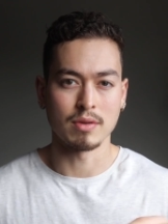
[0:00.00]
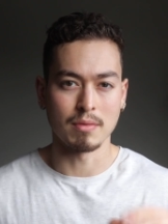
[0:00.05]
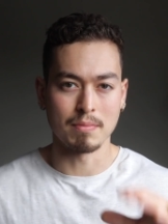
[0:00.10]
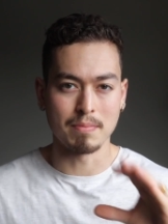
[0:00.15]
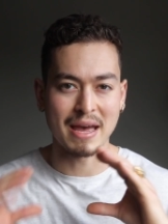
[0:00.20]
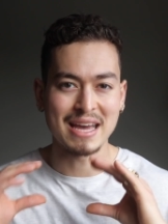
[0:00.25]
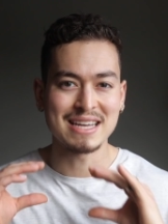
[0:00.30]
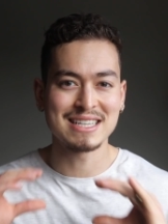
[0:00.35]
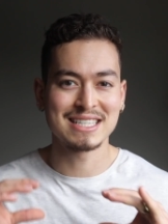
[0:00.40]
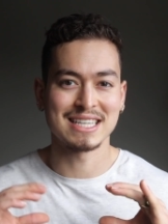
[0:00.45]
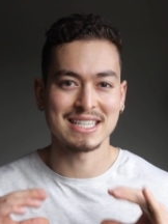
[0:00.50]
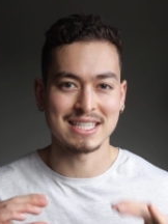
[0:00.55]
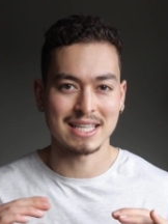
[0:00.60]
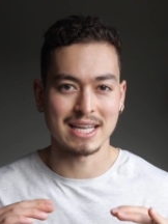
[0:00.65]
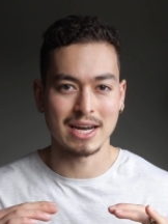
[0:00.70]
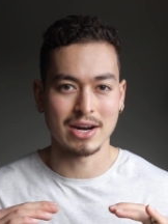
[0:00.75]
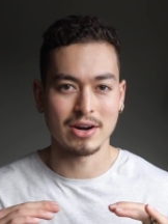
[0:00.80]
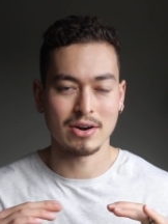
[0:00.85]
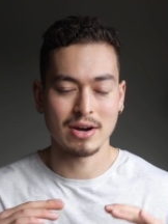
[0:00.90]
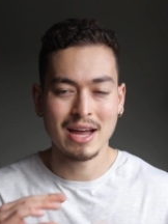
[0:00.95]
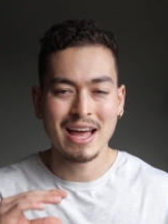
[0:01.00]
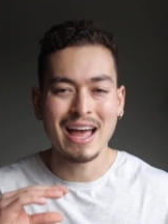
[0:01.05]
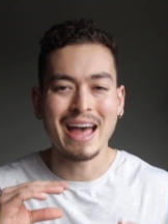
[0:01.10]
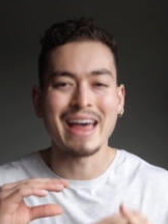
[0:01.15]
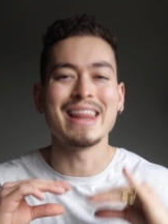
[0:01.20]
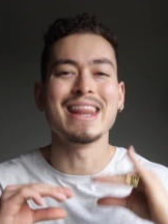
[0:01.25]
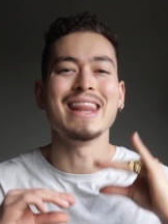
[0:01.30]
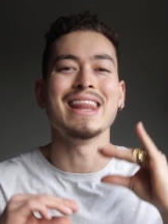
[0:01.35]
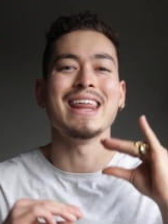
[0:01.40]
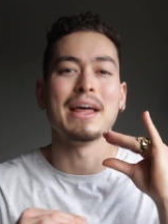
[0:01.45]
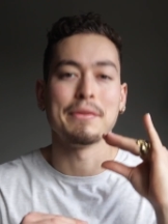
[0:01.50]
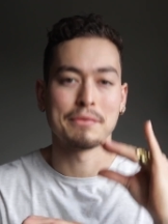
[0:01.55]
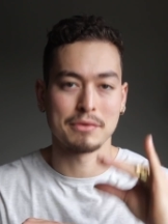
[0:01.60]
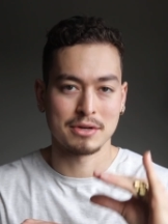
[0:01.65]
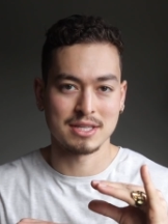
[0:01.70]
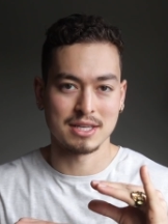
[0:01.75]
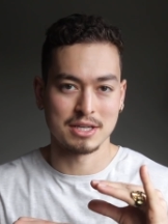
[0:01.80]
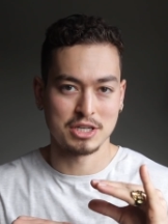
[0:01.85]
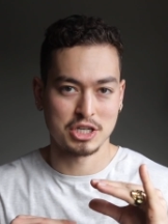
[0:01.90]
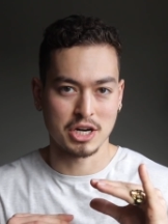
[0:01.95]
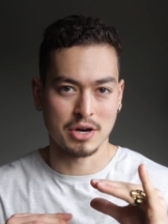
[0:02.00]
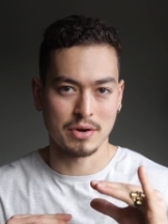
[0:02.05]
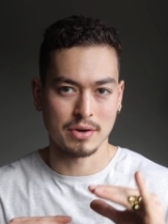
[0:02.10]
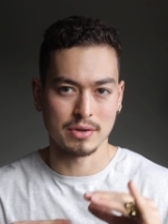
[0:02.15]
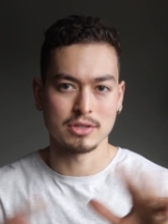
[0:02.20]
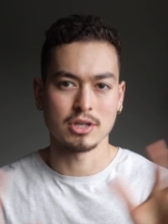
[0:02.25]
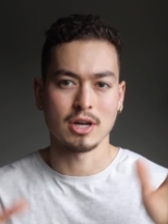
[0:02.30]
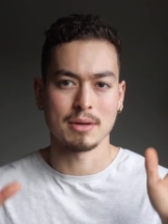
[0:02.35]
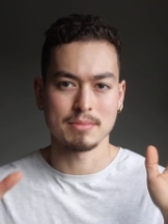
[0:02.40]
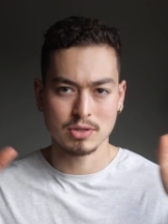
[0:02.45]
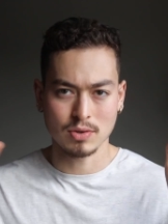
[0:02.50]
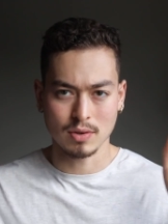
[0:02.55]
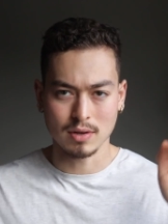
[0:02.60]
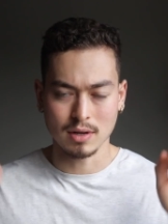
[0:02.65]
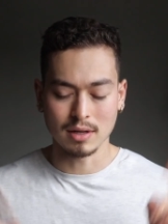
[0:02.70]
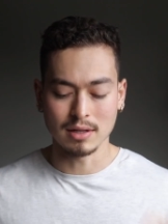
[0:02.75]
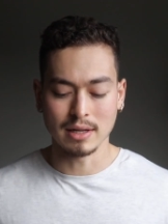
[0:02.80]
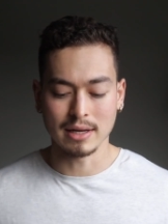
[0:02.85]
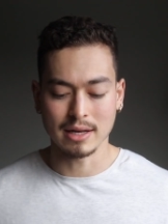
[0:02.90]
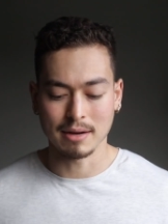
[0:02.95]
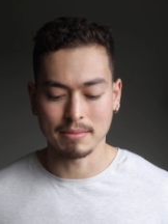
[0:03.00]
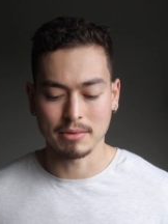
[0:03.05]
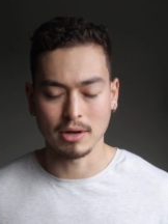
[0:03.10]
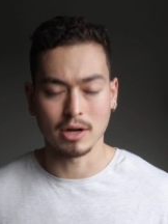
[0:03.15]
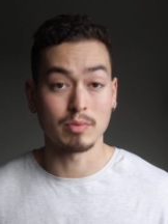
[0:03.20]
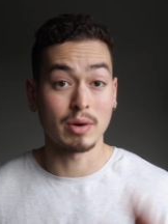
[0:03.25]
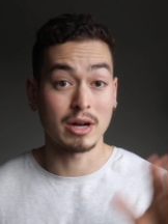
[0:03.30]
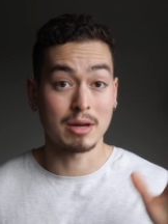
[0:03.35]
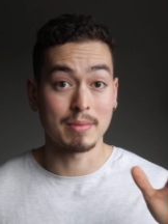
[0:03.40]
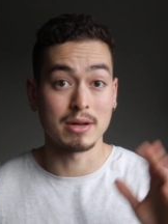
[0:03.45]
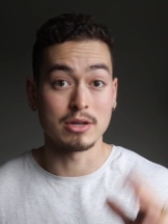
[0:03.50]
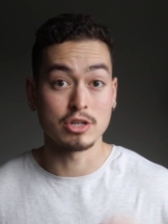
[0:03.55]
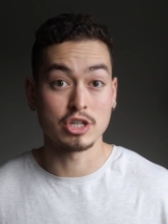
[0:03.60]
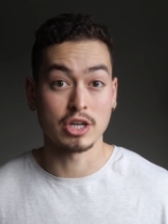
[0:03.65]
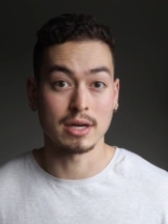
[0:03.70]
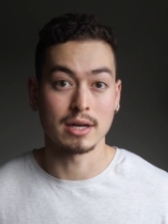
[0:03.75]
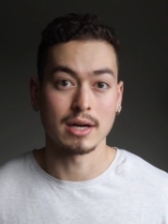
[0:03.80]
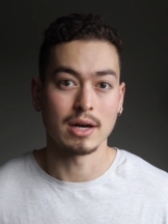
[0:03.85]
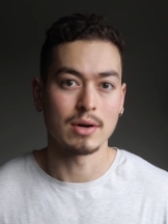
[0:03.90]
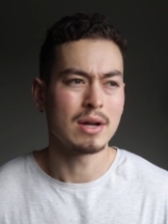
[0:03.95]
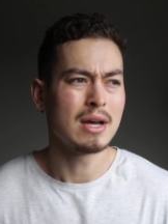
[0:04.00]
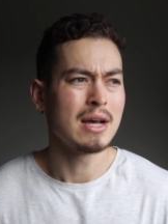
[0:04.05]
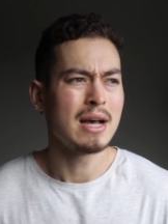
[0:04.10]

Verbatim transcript: The base is there, and then there's the cherry on top. So I'll link it up there. I'd recommend you check it out.